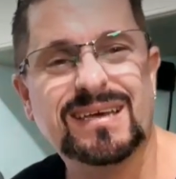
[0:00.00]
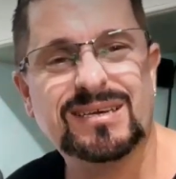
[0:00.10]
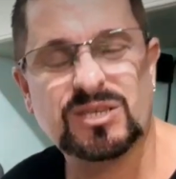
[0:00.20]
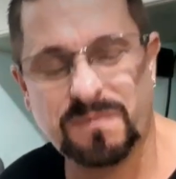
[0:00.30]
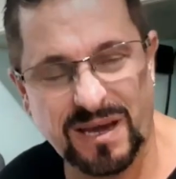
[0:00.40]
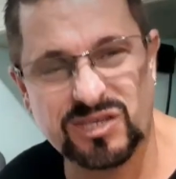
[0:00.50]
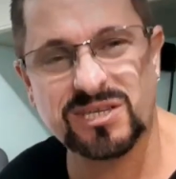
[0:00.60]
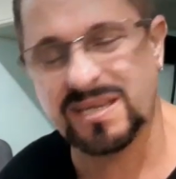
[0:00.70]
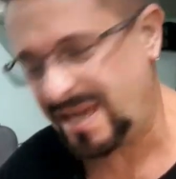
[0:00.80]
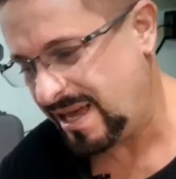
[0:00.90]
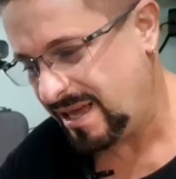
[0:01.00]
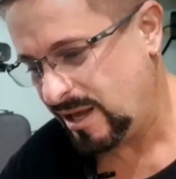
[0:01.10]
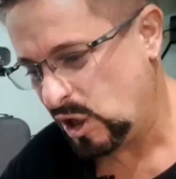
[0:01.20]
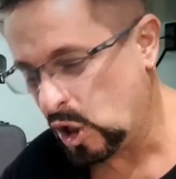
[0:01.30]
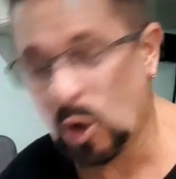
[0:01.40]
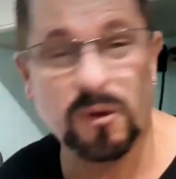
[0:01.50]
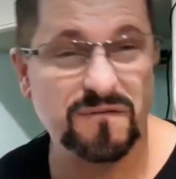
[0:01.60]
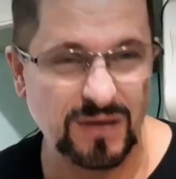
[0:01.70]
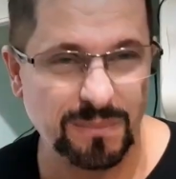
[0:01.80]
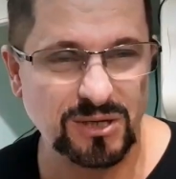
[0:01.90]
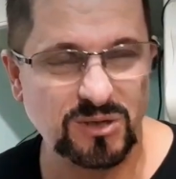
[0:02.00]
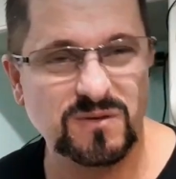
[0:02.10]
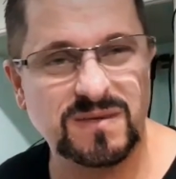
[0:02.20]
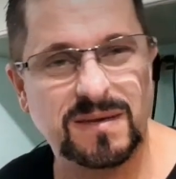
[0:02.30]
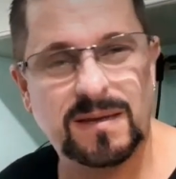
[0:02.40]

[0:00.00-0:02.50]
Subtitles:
OFWs,